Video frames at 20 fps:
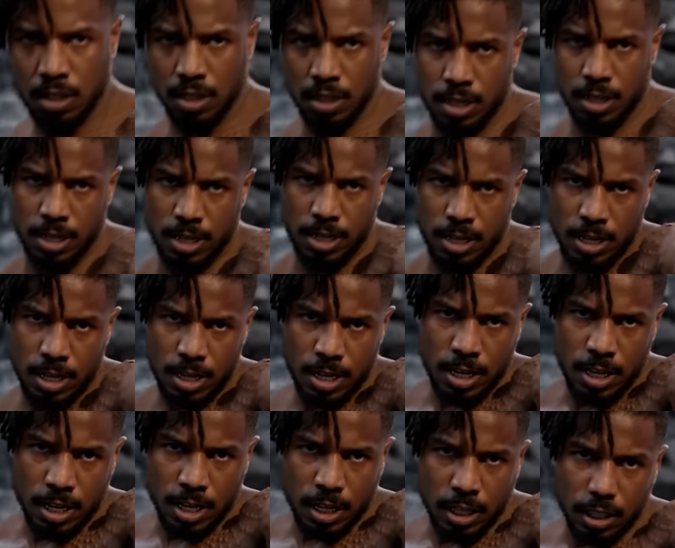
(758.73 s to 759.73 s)
can the right to
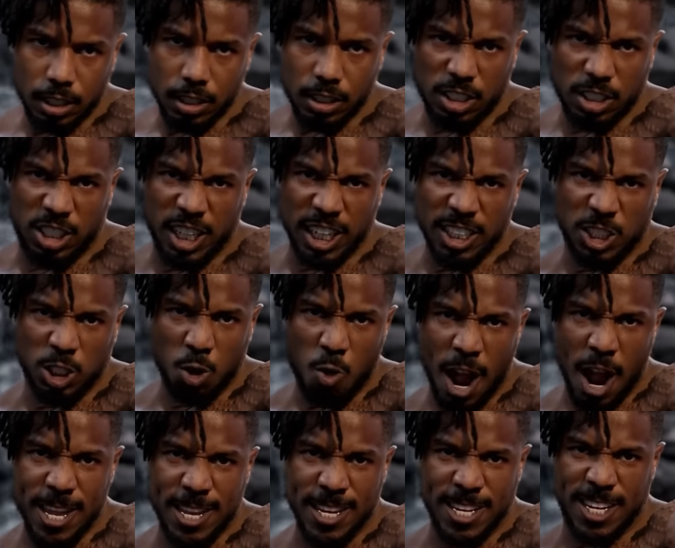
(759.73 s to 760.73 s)
succession by
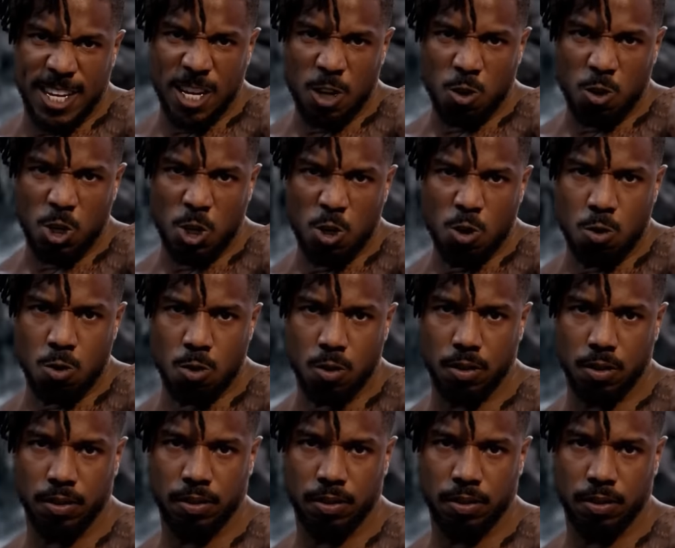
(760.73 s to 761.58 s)
combat be invoked?